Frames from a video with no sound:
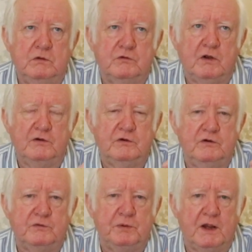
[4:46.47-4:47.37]
try to
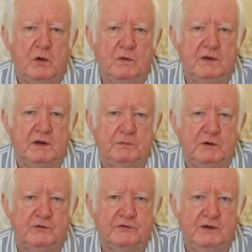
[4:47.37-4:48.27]
just bear with it,
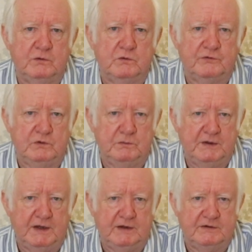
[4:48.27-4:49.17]
because things will soon be
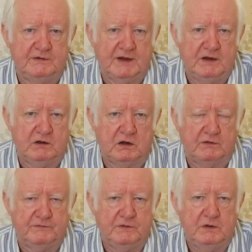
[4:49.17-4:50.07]
beginning to take
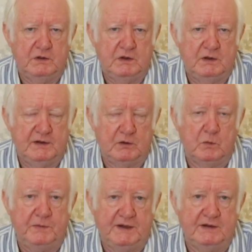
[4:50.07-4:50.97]
off. They
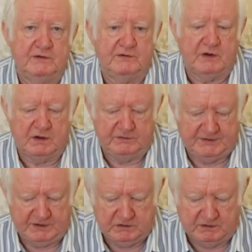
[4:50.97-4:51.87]
will begin to
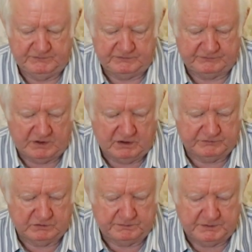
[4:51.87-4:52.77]
take off and start
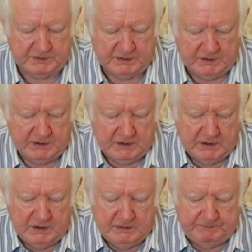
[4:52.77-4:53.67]
up.
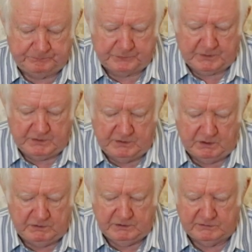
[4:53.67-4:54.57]
The
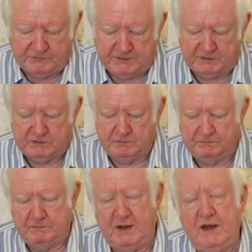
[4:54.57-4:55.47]
only other thing that
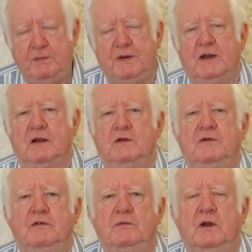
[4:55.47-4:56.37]
may be
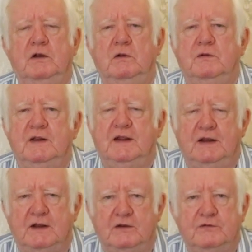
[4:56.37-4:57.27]
negative, and I don't think it
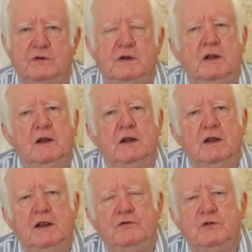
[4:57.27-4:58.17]
is
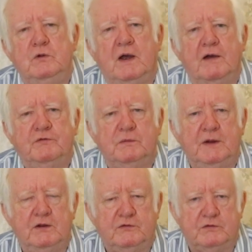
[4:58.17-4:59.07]
that you have to
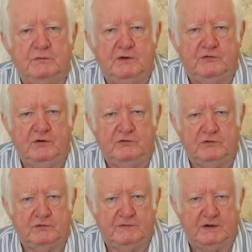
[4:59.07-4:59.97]
make some
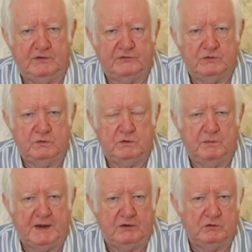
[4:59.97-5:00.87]
decisions very soon
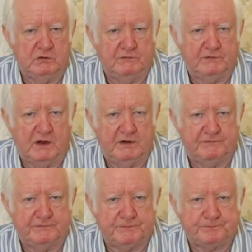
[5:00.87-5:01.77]
about your love
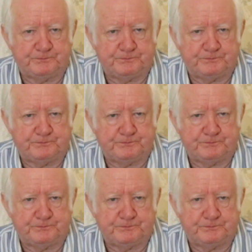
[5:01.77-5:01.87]
life.